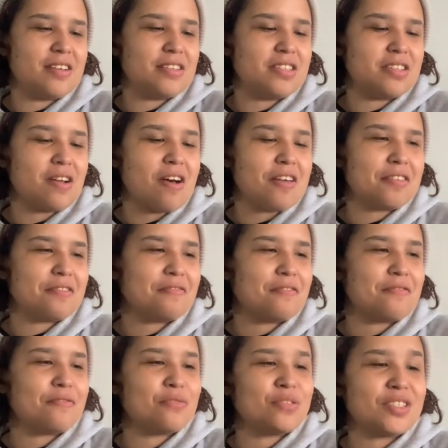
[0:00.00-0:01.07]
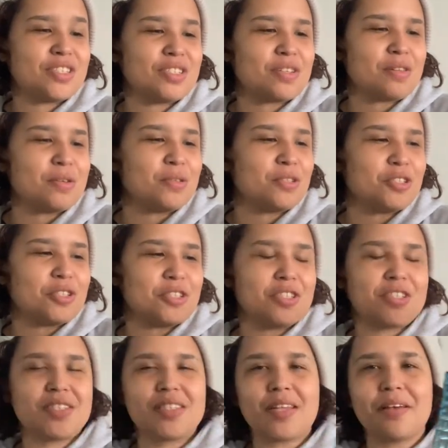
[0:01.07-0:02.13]
it's the author from Full
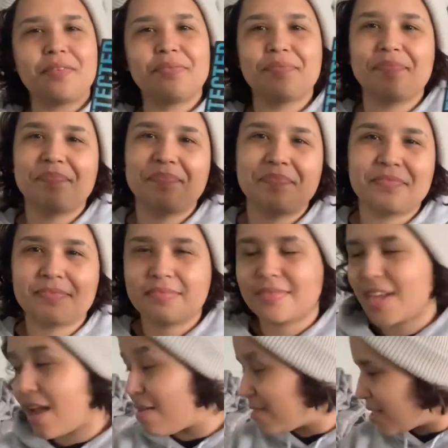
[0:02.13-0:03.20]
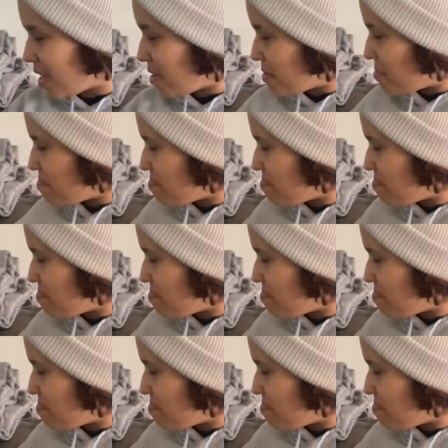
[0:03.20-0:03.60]
Disclosure. So I was like,